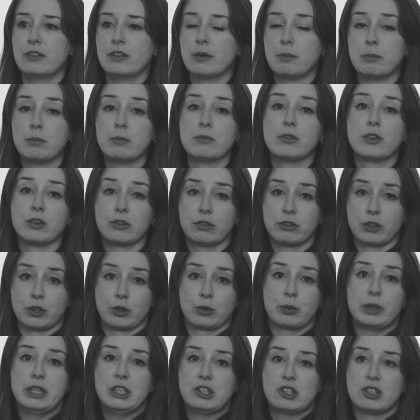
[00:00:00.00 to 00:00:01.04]
the the, the
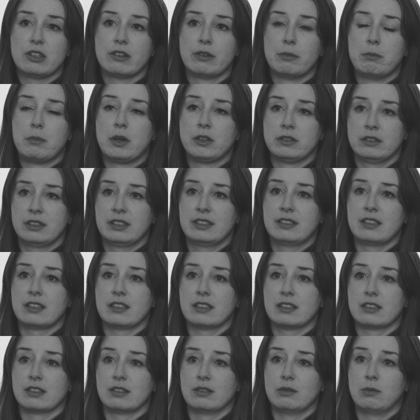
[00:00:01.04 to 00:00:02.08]
creature, the
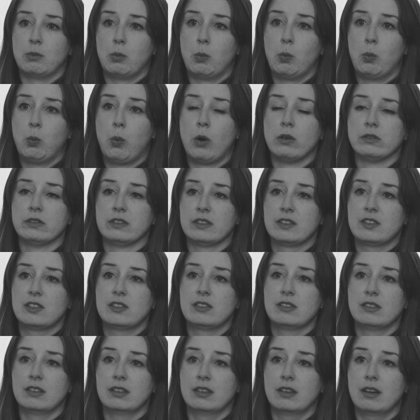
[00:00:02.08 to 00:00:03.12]
monster,
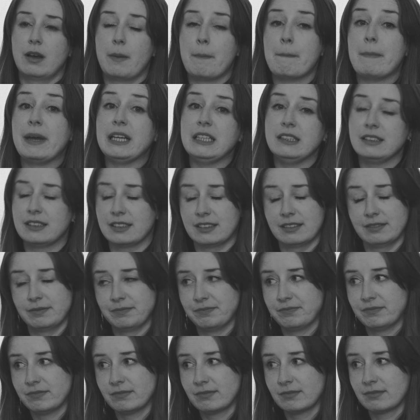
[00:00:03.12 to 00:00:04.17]
wants a mate.
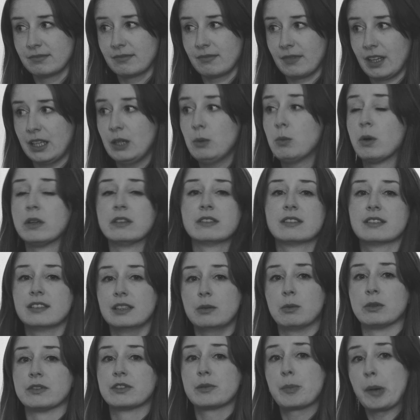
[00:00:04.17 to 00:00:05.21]
He wants
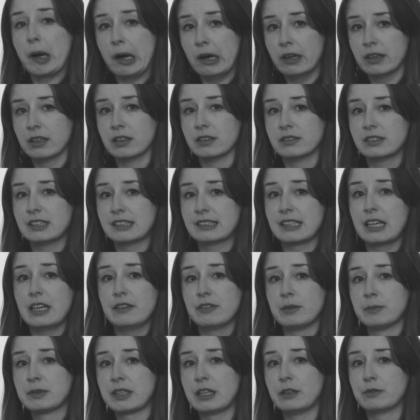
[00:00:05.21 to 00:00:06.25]
he wants a partner wants, to
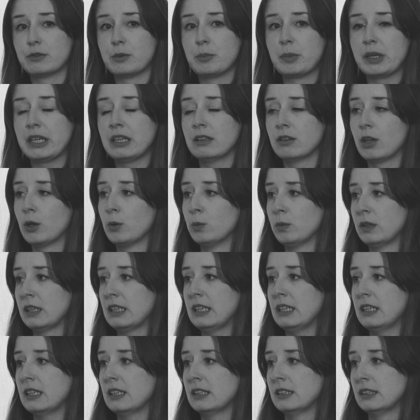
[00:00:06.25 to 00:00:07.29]
save himself from being
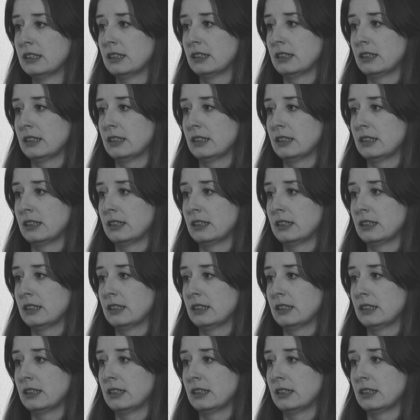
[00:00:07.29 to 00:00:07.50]
lonely. He wants a